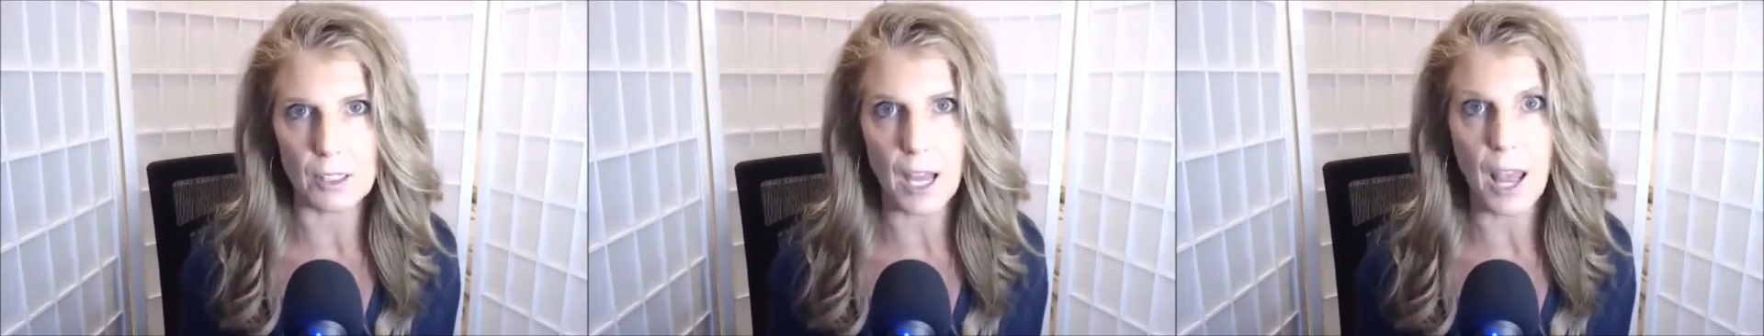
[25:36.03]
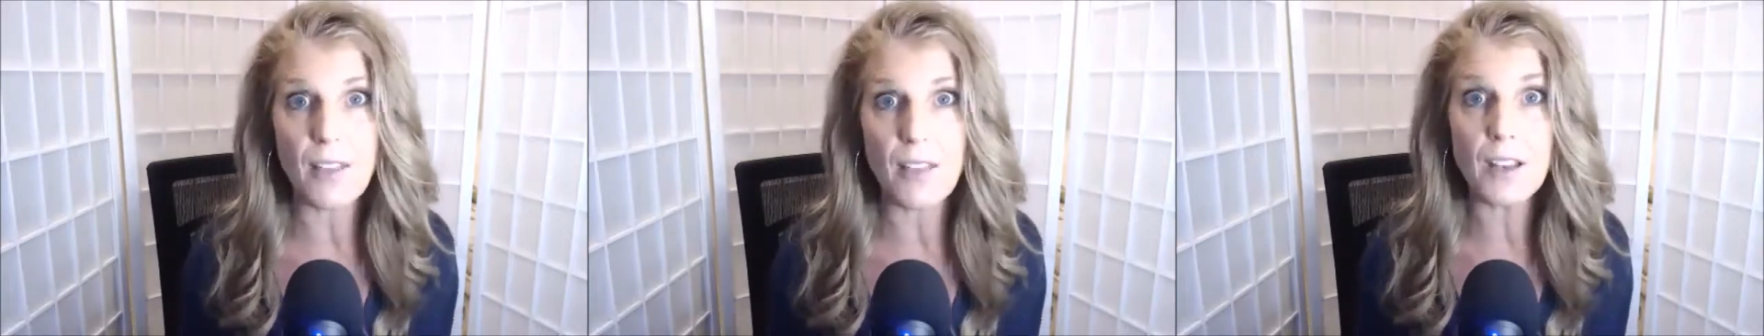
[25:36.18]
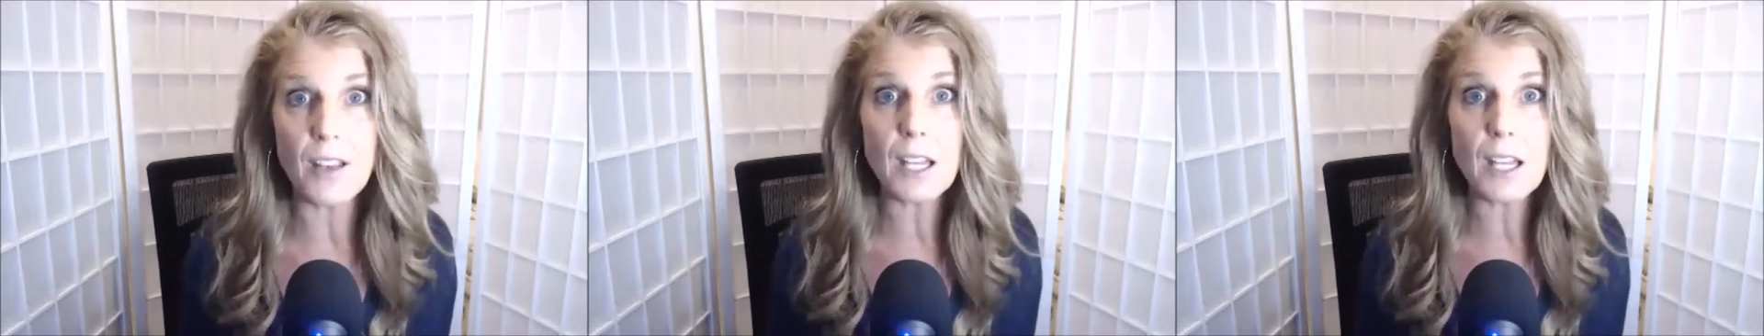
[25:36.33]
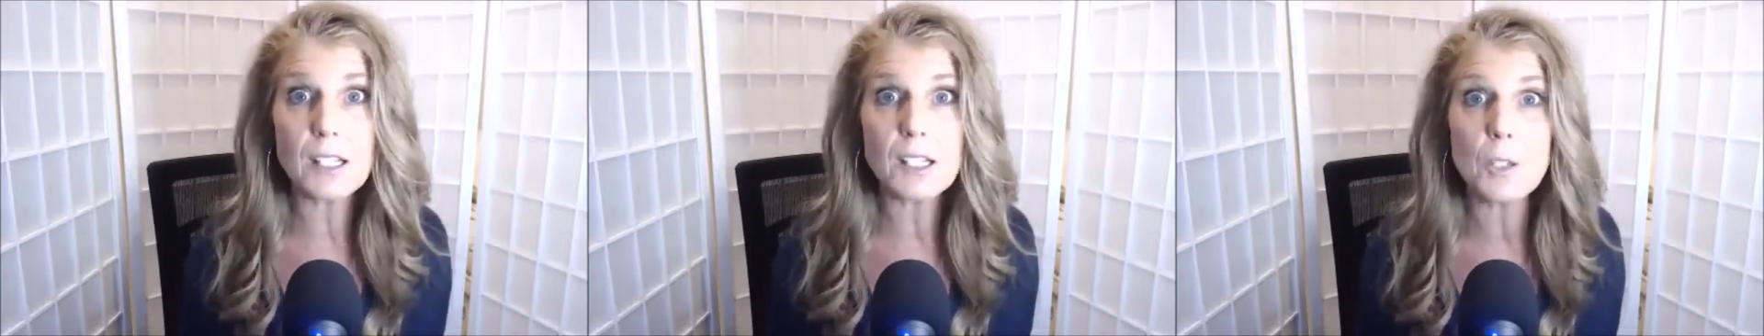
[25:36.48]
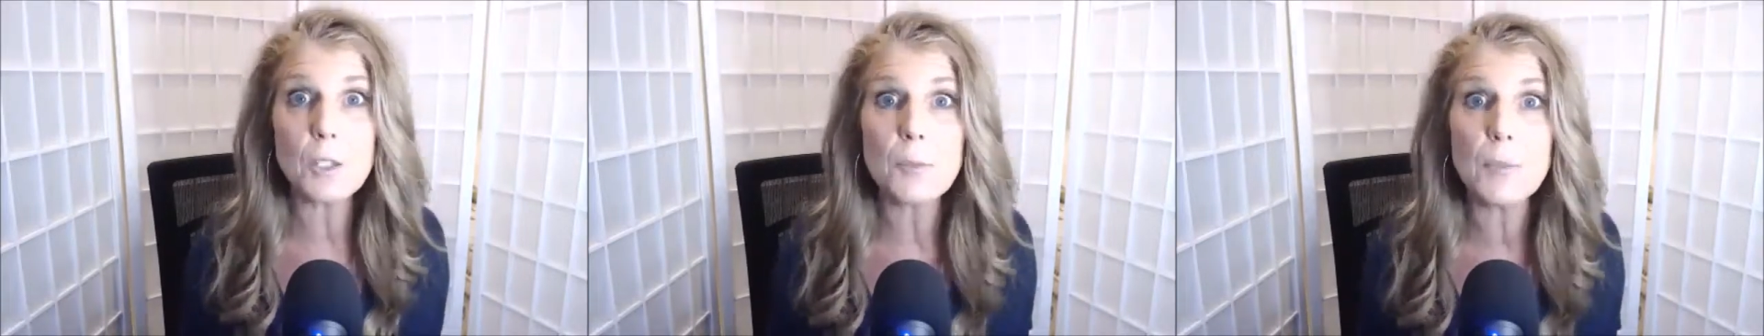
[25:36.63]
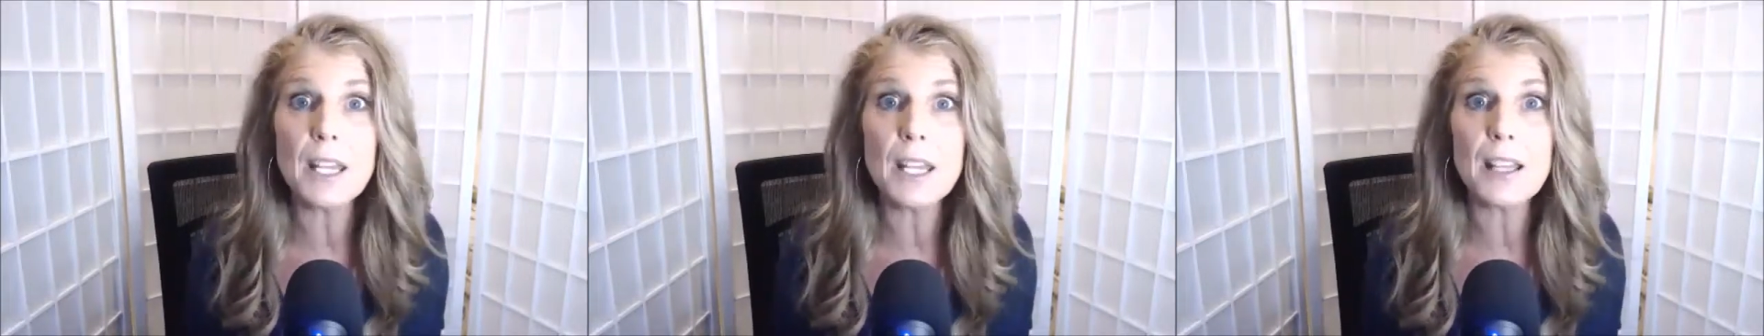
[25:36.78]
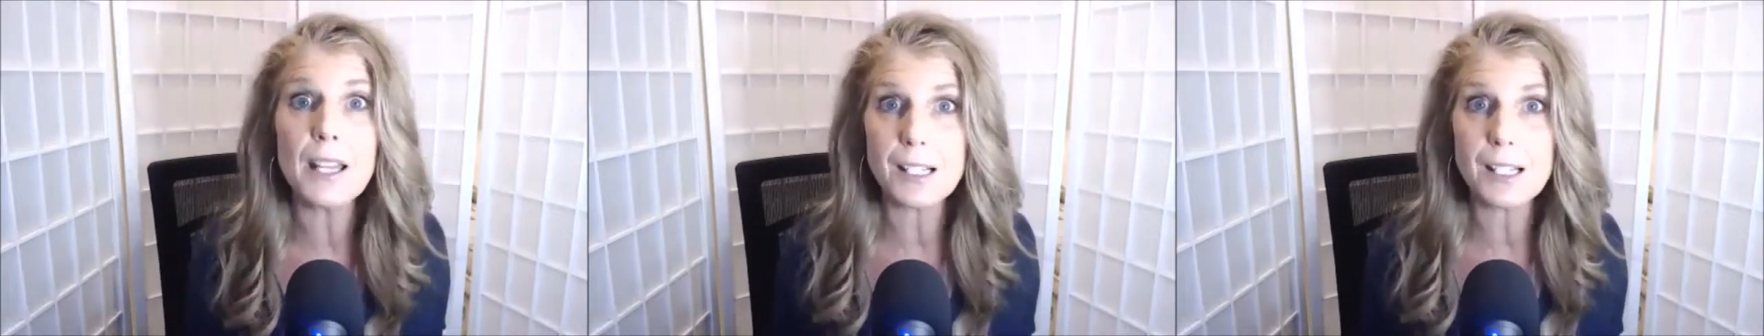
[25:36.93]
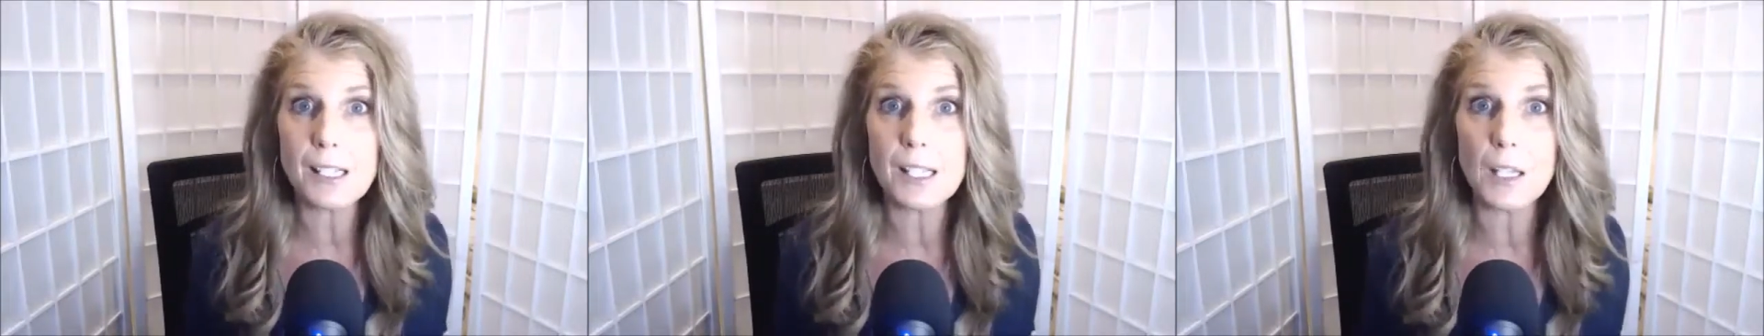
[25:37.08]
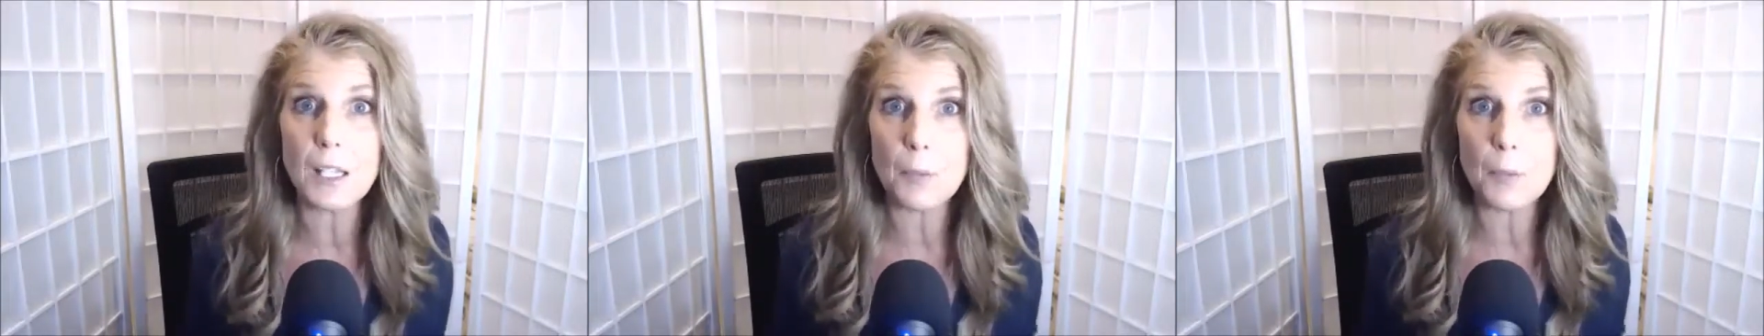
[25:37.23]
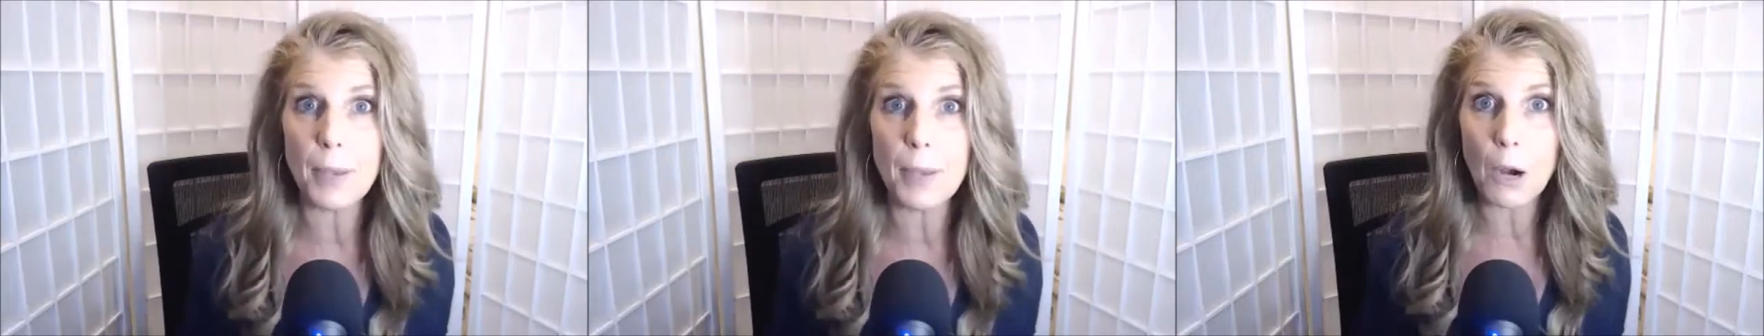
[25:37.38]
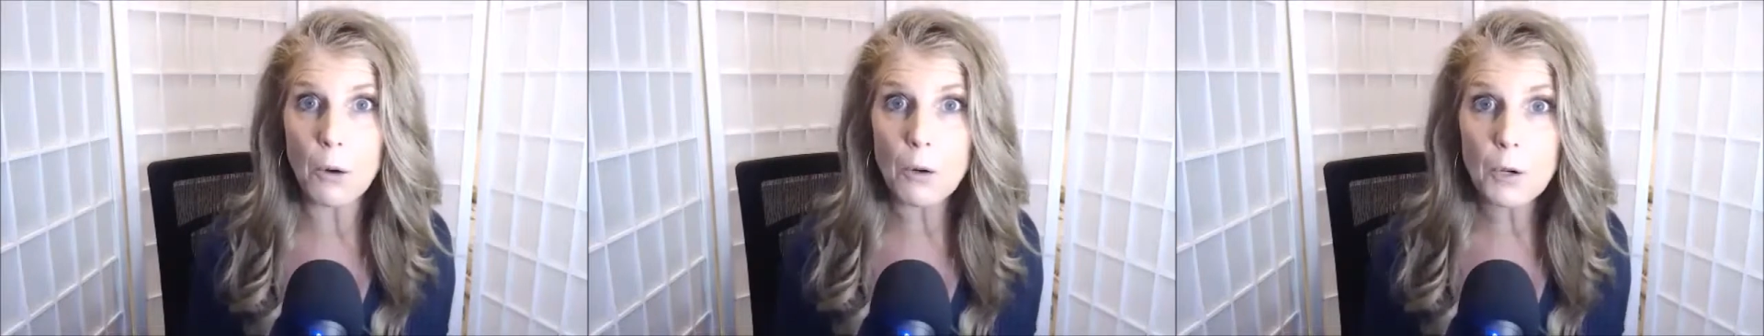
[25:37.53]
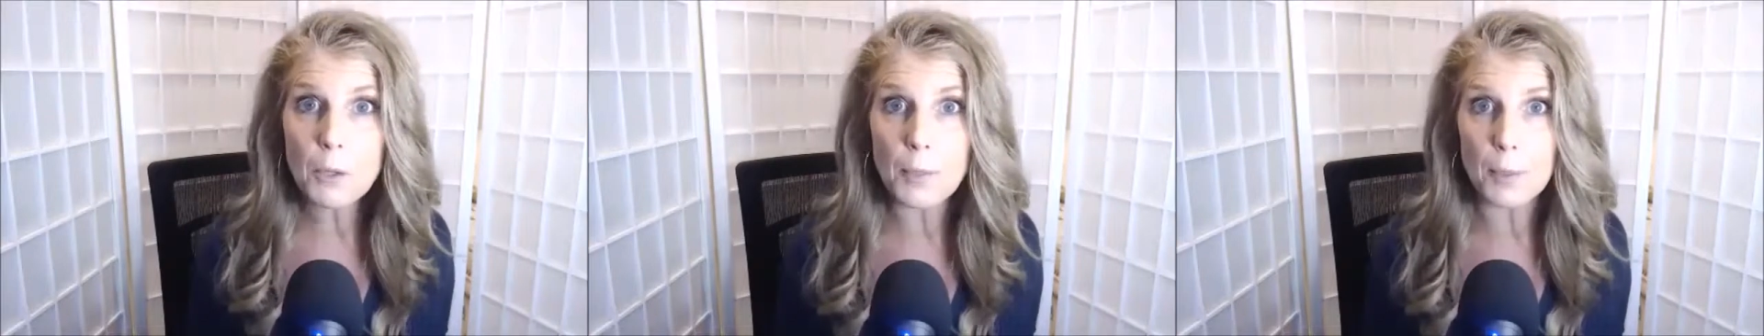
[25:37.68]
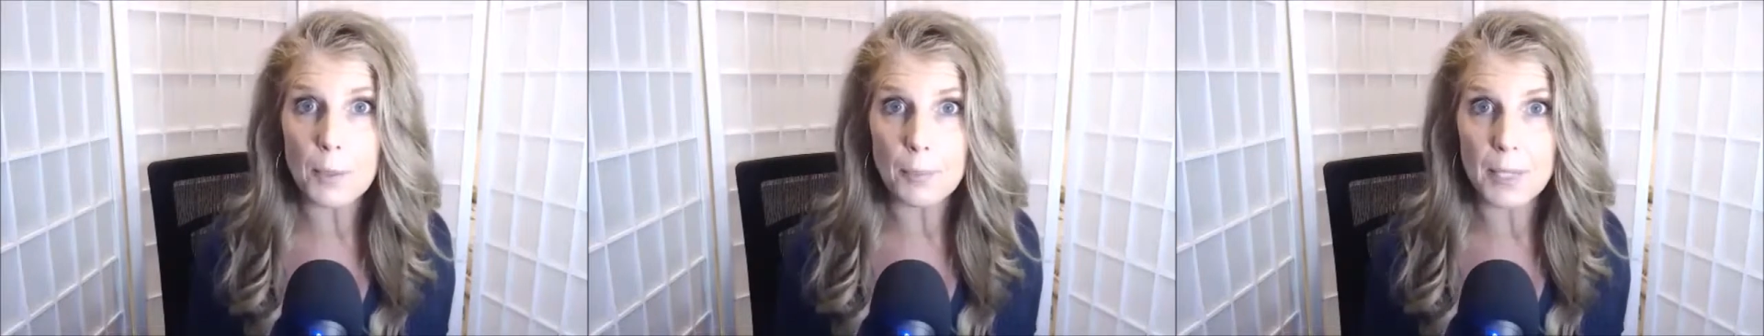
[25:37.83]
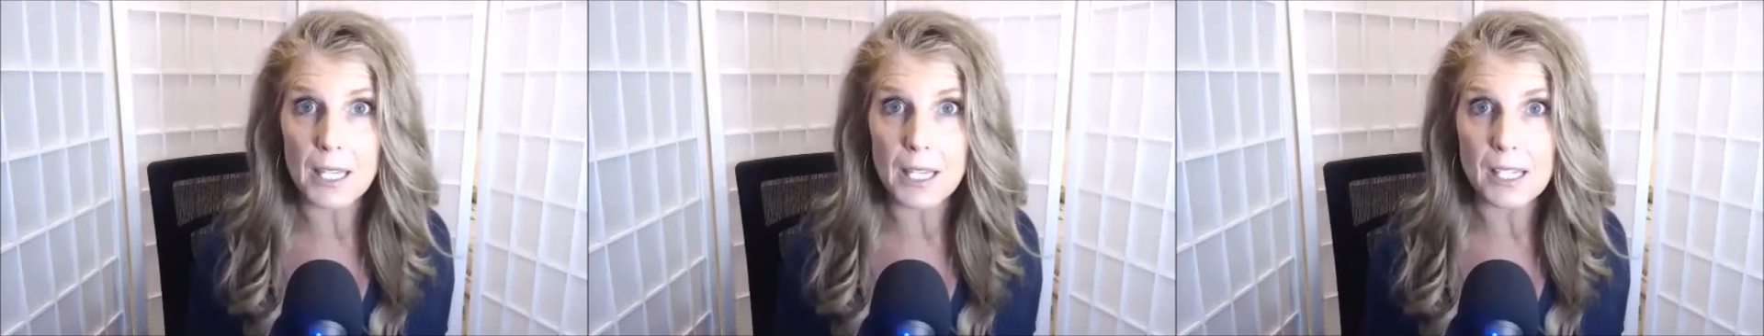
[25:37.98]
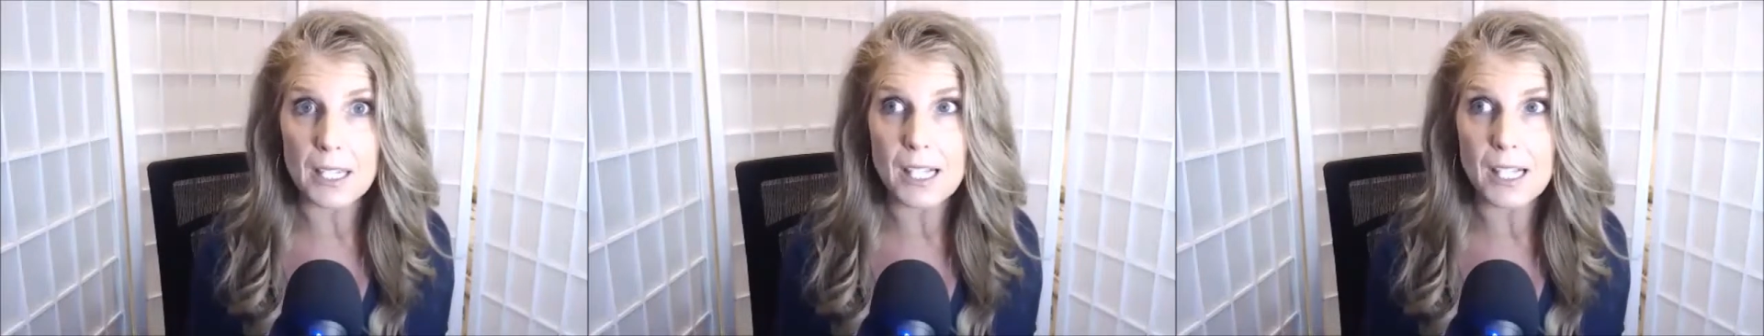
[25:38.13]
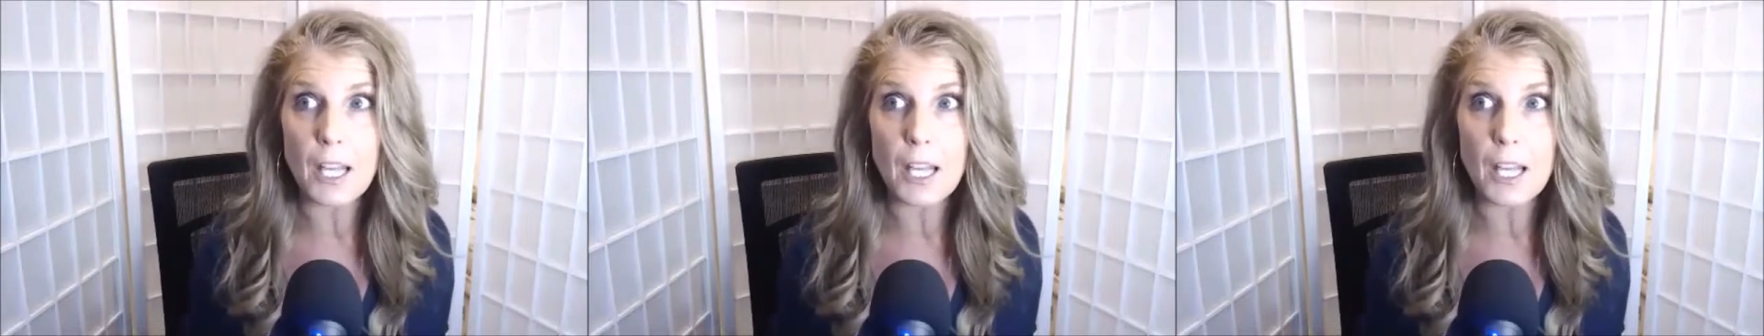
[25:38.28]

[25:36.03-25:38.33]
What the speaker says: And to me, that's the empowerment piece.